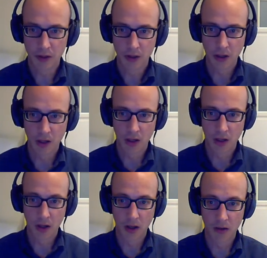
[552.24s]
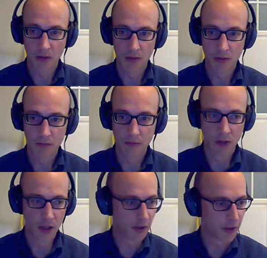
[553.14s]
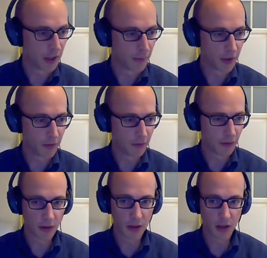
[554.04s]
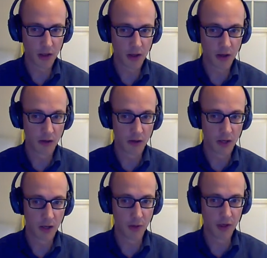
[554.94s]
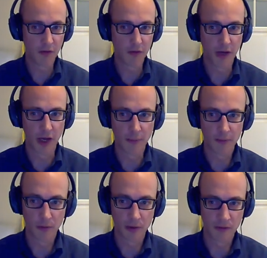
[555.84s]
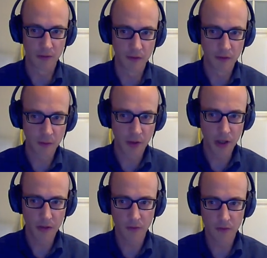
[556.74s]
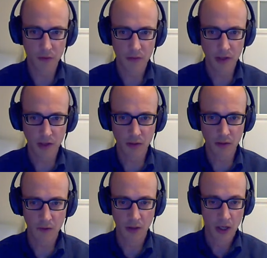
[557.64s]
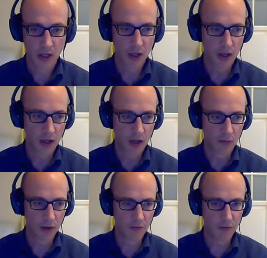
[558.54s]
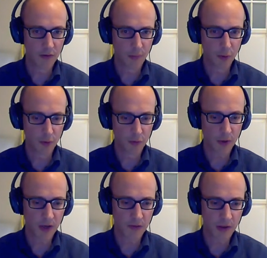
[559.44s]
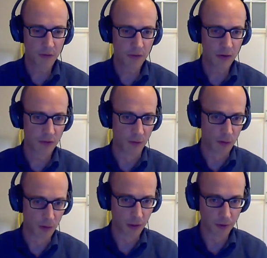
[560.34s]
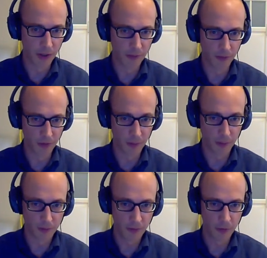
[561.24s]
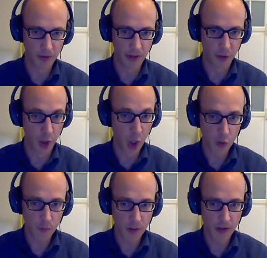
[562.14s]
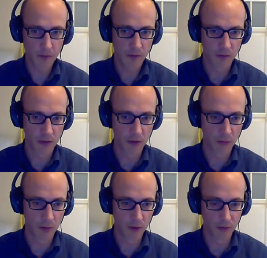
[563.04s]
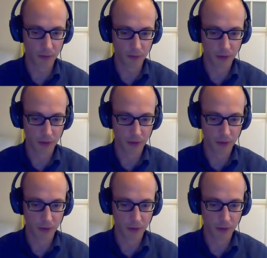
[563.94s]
what are the limits, and what is the type. So is it discrete, is it continuous? What is the typical space it lives on? So learning rate, for example, is typically on a log space. So you don't want to